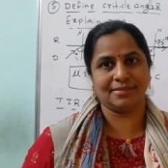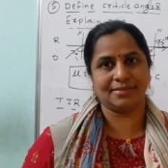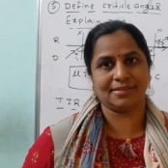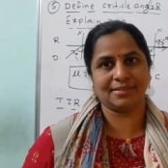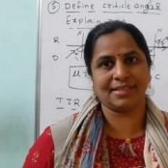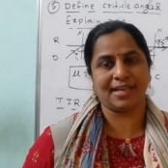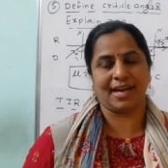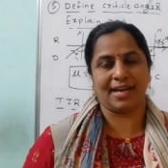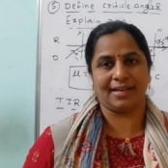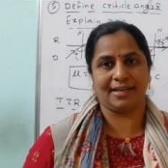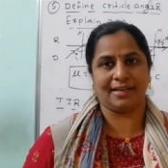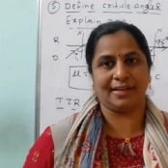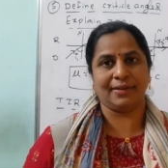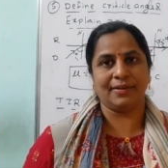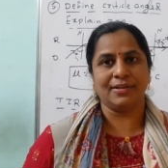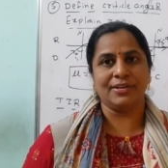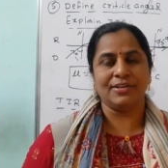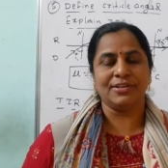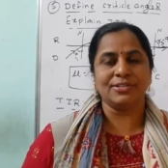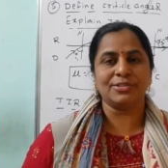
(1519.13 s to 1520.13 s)
scattering.
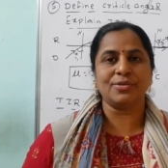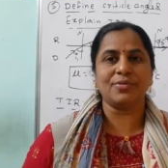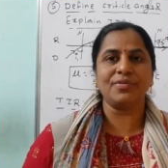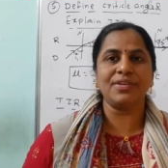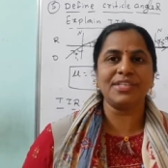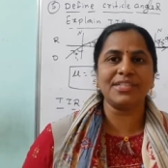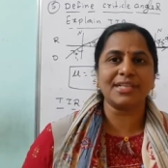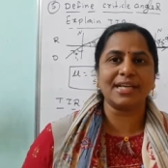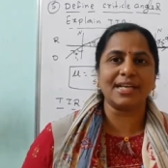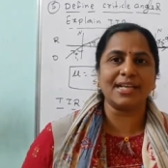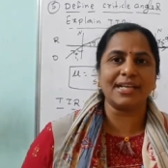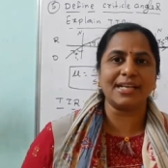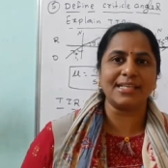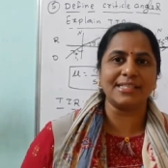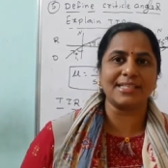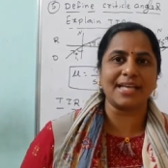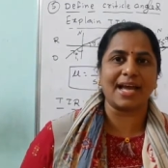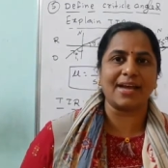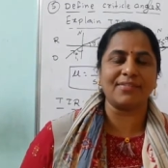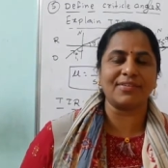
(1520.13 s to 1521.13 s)
So which color
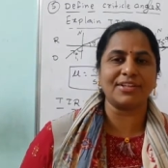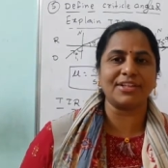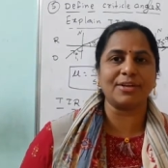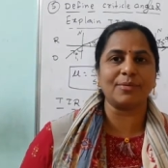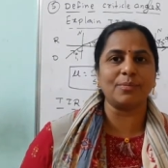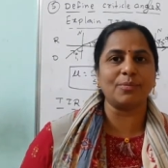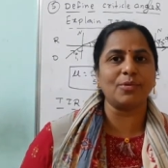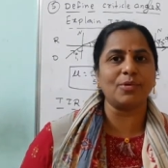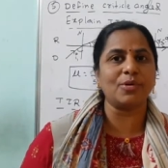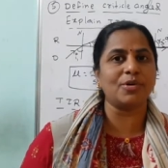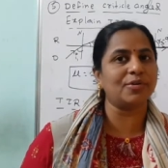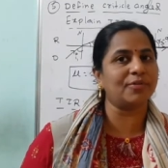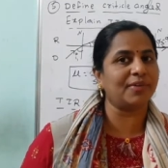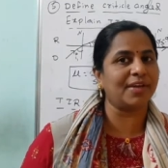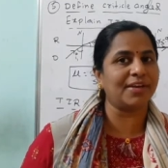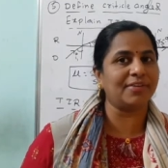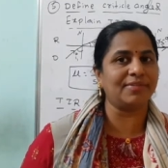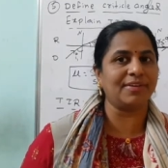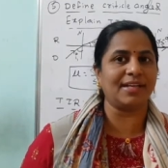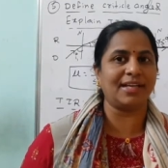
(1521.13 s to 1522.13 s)
is having the more
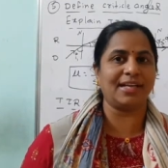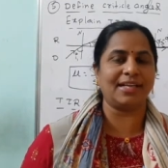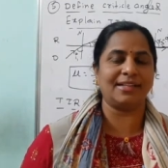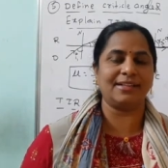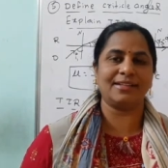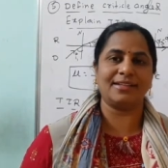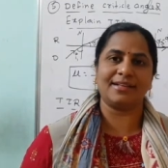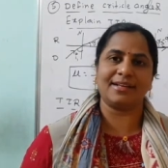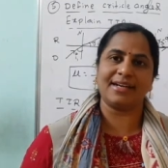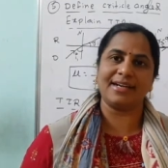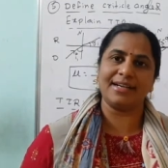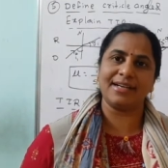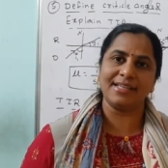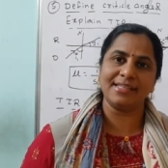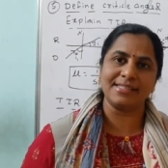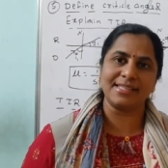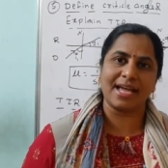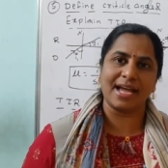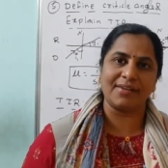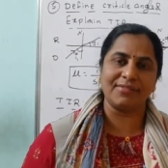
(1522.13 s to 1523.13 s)
wavelength? Red
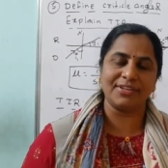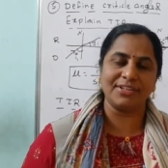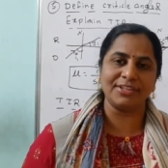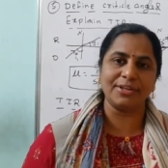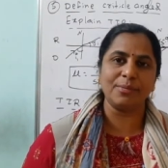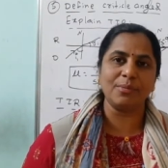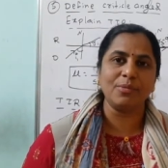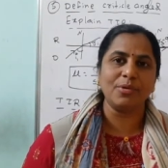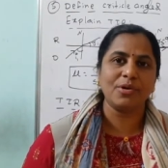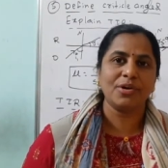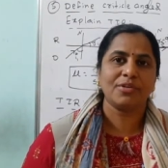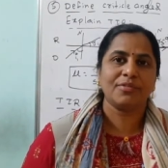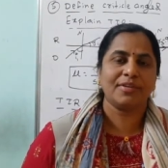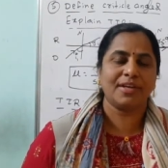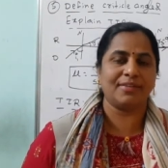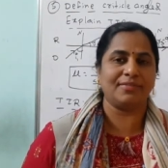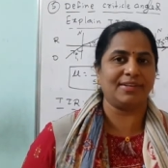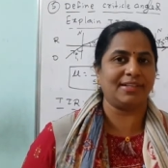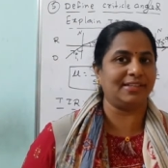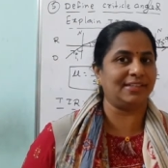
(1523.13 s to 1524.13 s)
is having the more
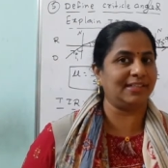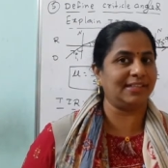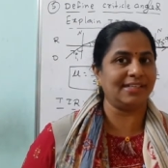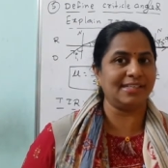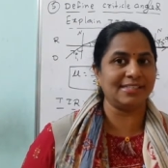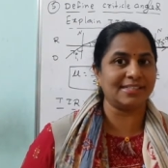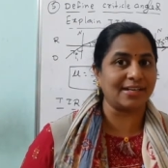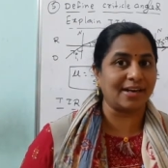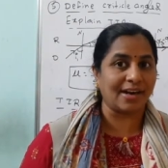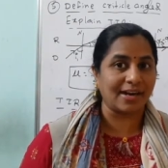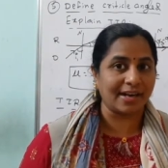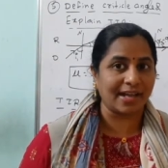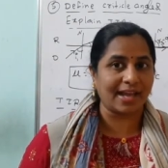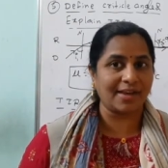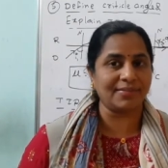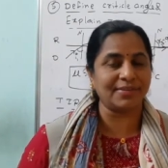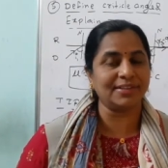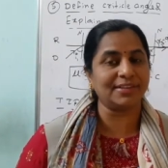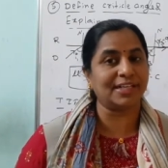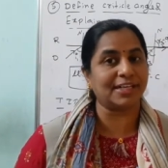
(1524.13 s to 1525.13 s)
wavelength. It is not
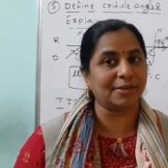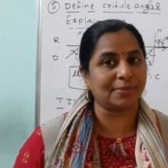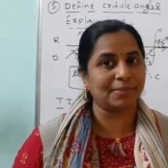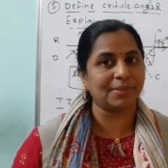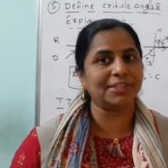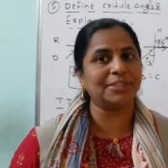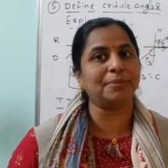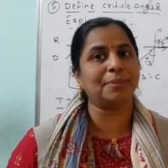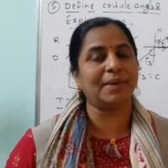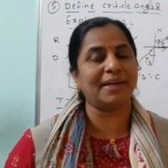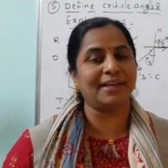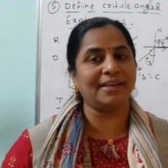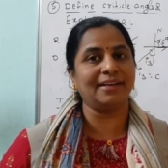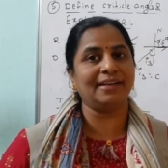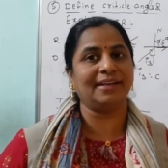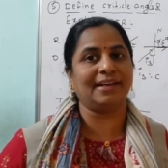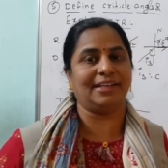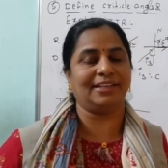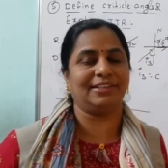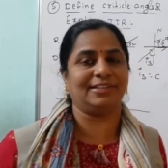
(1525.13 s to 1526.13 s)
having that much
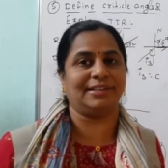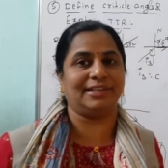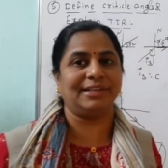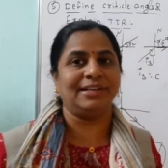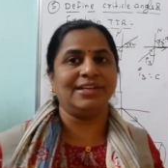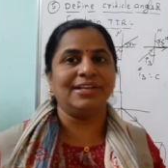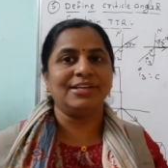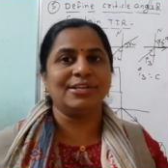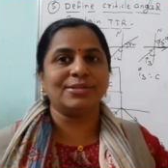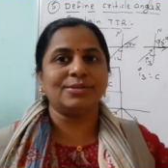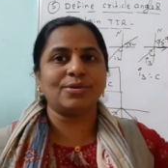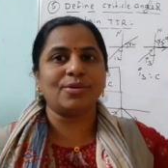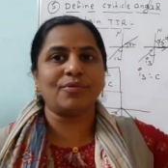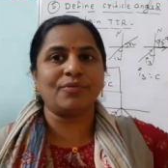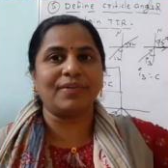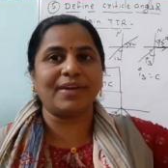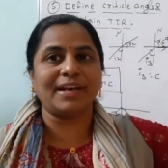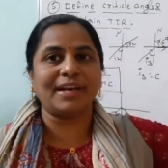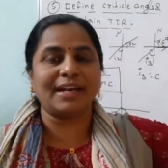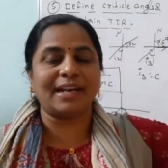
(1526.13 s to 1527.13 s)
bending nature. So
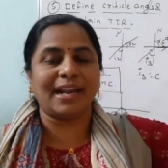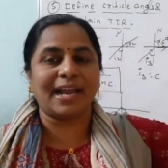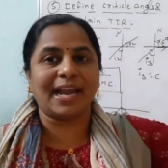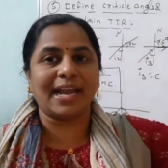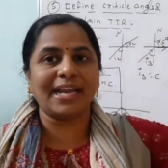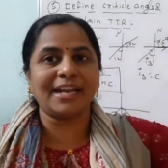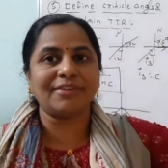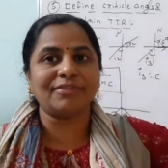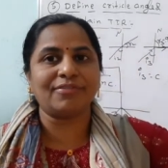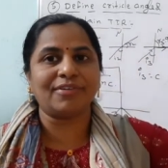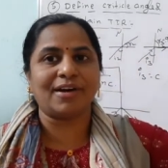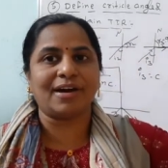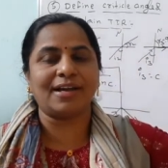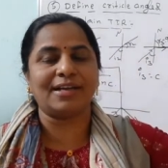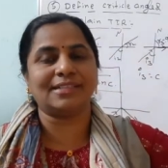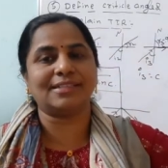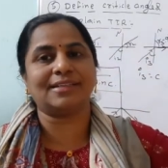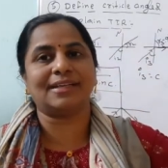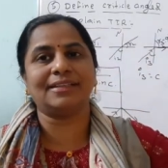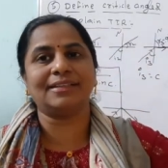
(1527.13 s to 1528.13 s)
when light
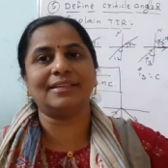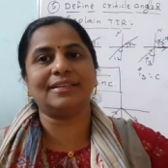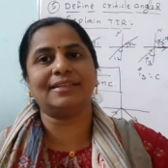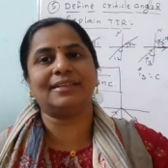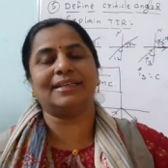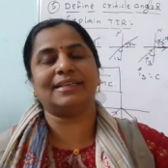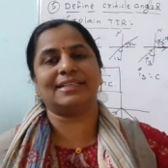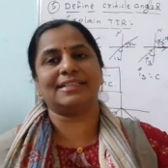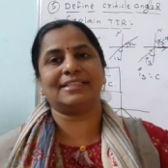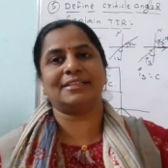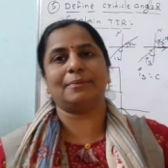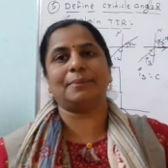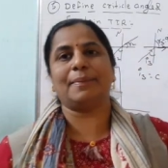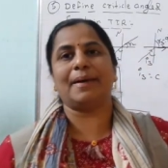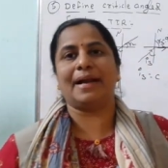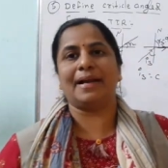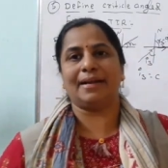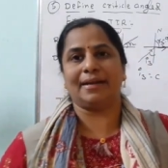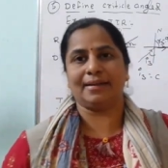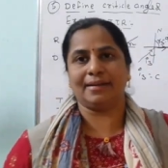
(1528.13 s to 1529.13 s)
falls on the dust
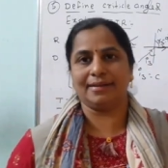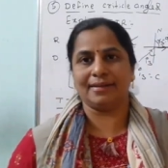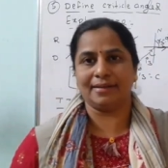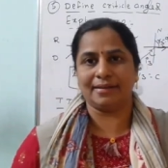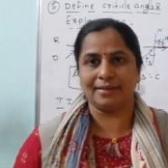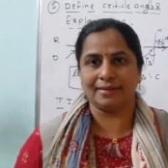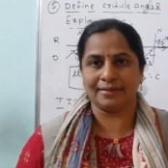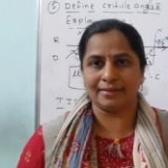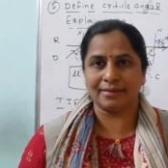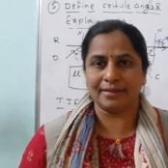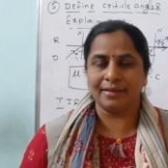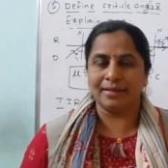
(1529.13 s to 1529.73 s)
particles,